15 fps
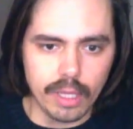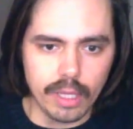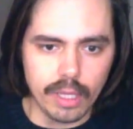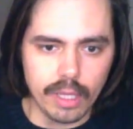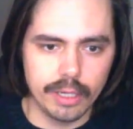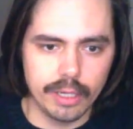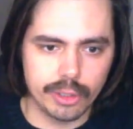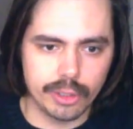
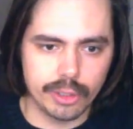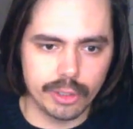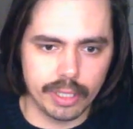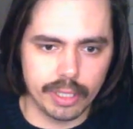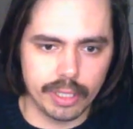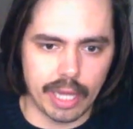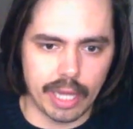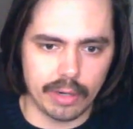Additionally,
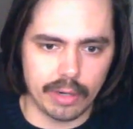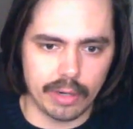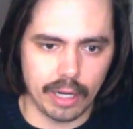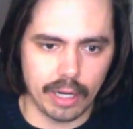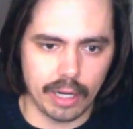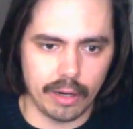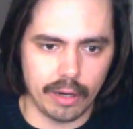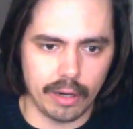down
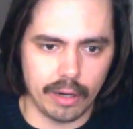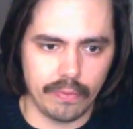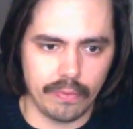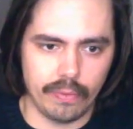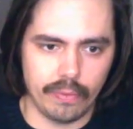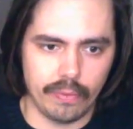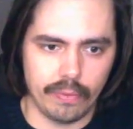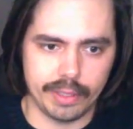here we
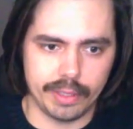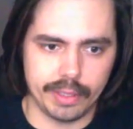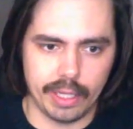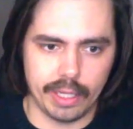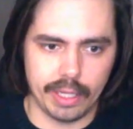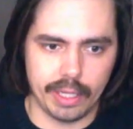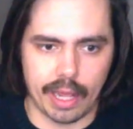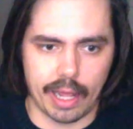can see
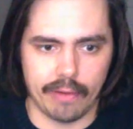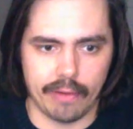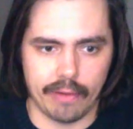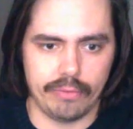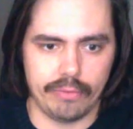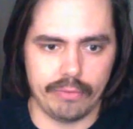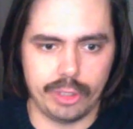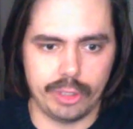I have
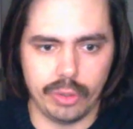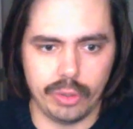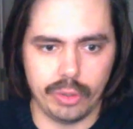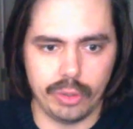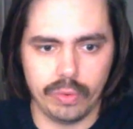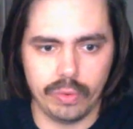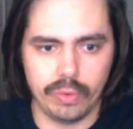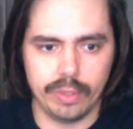
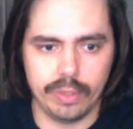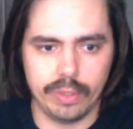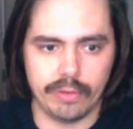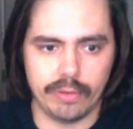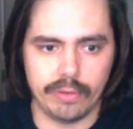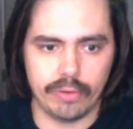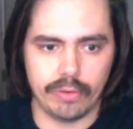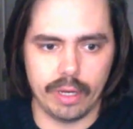two
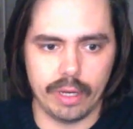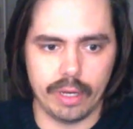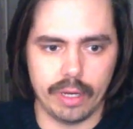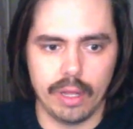different